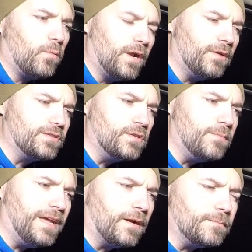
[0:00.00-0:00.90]
102
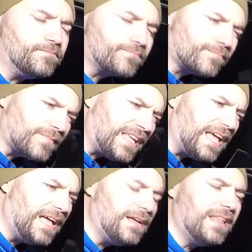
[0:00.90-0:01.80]
meter.
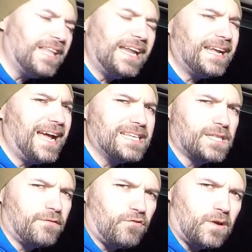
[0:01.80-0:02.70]
A lot of guys
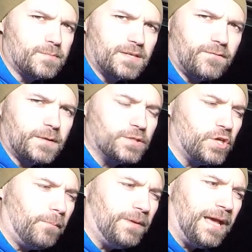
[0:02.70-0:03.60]
in the forums have been
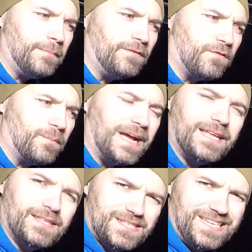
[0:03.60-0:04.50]
jumping on me for
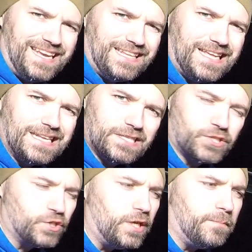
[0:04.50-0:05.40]
buying this, saying that
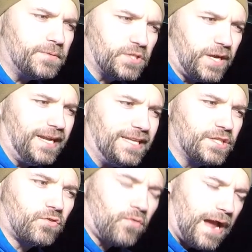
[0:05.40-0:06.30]
it's cheap
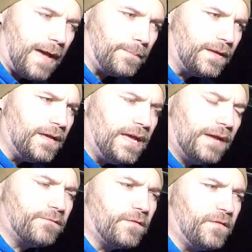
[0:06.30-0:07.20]
Chinese crap,
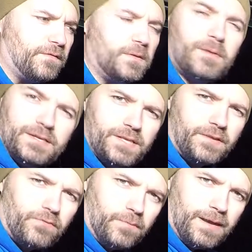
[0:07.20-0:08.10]
and for 50 bucks
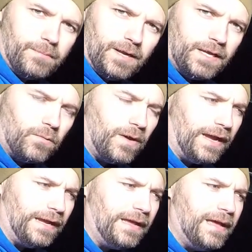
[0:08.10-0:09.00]
I threw my money
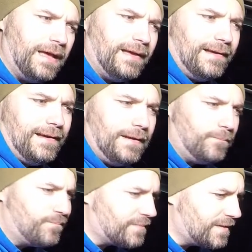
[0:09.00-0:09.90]
away. Um,